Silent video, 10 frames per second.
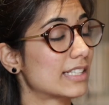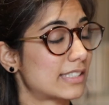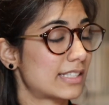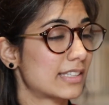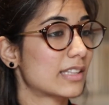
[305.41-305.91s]

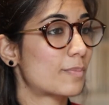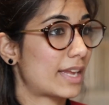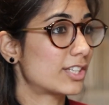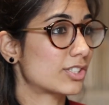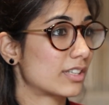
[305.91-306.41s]
Assessing the
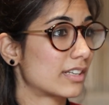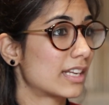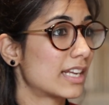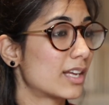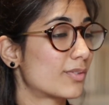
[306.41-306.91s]
patient
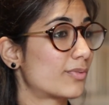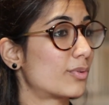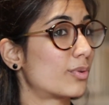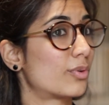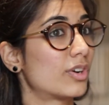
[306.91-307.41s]

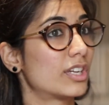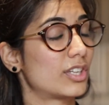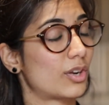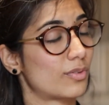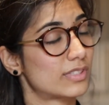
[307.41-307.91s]
for,
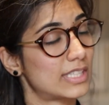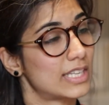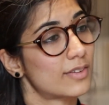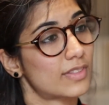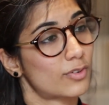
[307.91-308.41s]
you know,
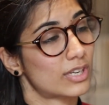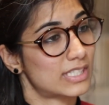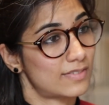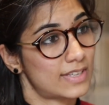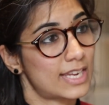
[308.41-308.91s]
seeing if they've got a
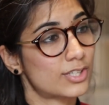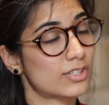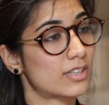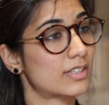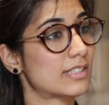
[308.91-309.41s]

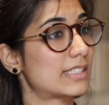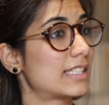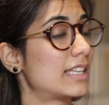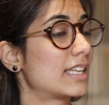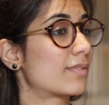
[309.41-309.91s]
deviation,
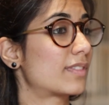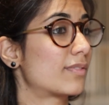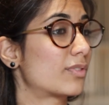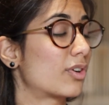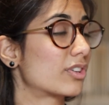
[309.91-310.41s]
seeing if
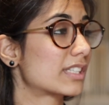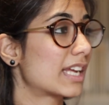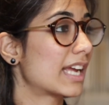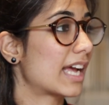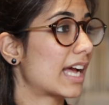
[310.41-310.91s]
they've got
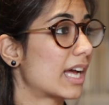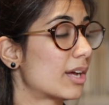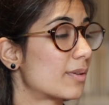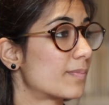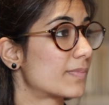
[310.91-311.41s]

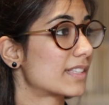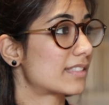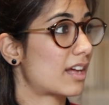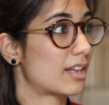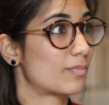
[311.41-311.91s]

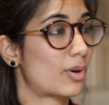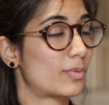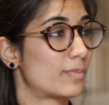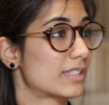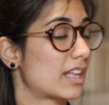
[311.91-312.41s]
certain
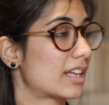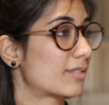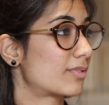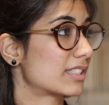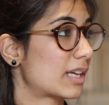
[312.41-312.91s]
problems
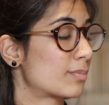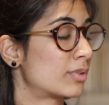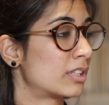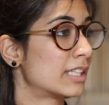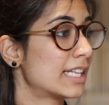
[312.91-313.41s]
like, for
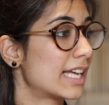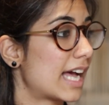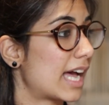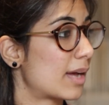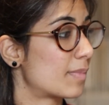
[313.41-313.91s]
example,
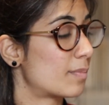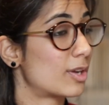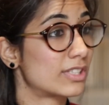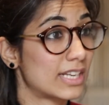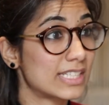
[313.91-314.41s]
a
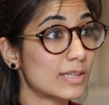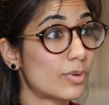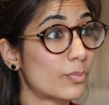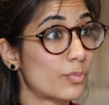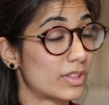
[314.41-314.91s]
motility
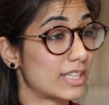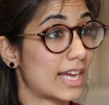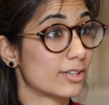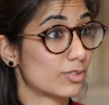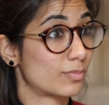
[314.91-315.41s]
problem with the
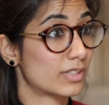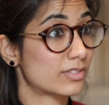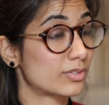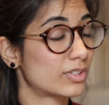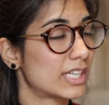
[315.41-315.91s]
actual
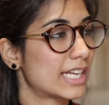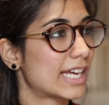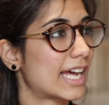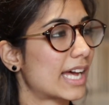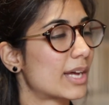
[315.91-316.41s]
muscle.
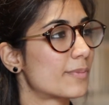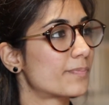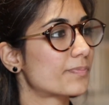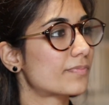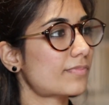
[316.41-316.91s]

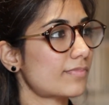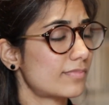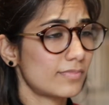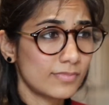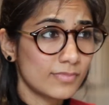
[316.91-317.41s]

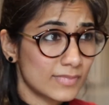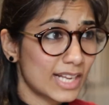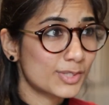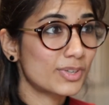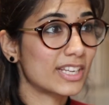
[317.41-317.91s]

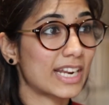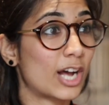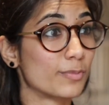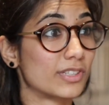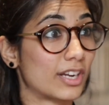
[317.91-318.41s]
That's really going to help your